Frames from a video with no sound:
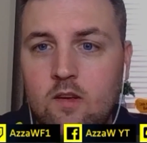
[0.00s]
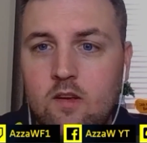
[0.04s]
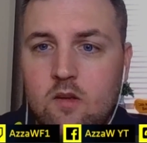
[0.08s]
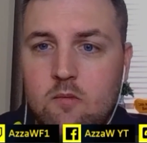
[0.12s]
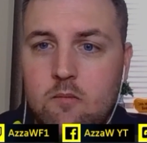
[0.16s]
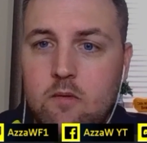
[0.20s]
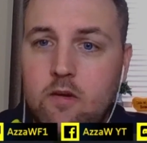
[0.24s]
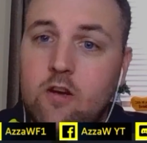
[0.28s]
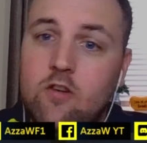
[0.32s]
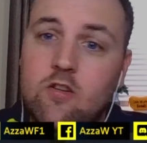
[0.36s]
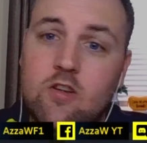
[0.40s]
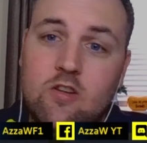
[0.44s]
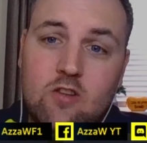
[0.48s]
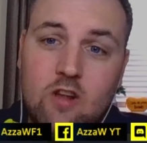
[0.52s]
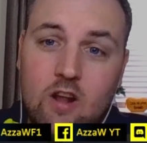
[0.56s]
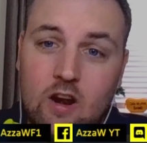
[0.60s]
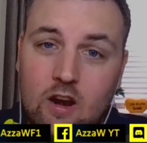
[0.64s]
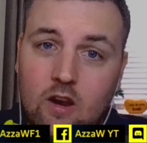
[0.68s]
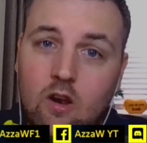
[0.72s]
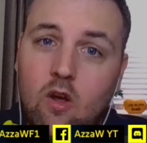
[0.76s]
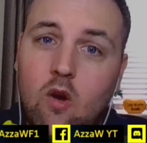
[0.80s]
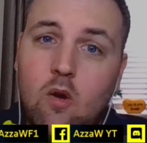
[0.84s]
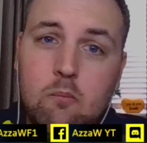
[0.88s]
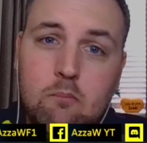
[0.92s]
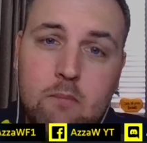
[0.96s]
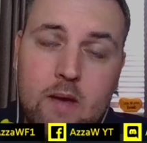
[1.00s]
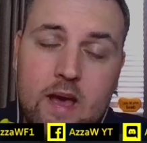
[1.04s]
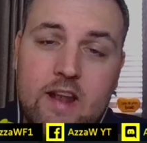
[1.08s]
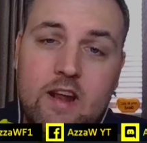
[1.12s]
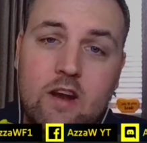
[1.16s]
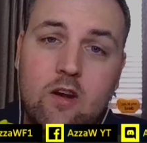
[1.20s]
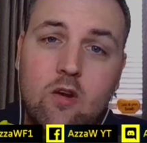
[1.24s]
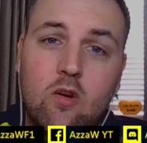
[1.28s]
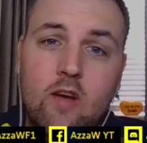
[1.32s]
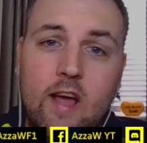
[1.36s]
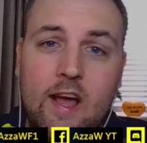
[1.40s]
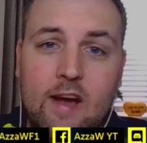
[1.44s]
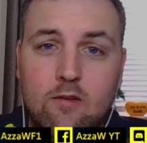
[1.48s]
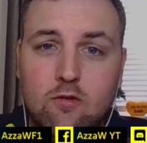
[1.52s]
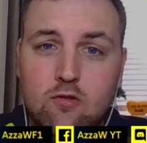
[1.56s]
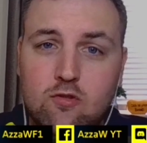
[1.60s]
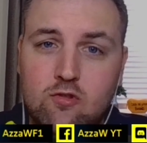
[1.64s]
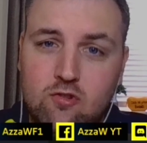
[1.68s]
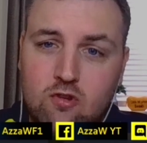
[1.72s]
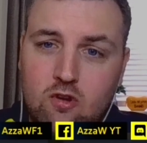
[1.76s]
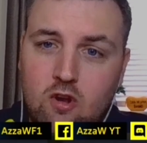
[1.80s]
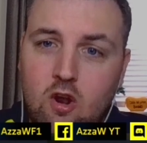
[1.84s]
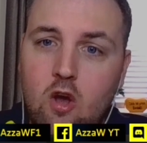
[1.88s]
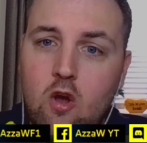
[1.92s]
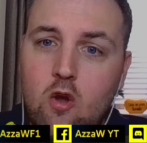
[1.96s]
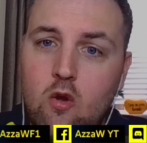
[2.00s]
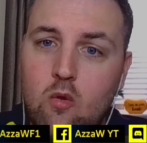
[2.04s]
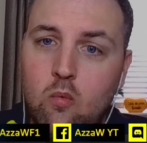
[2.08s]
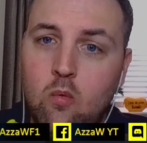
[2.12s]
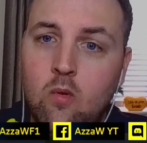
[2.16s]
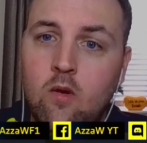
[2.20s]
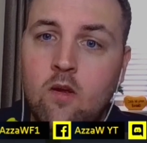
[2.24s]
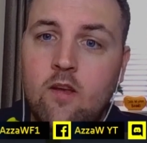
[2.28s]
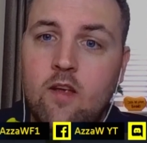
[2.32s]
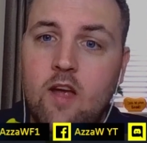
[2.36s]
because it's a lot better. Look how slow.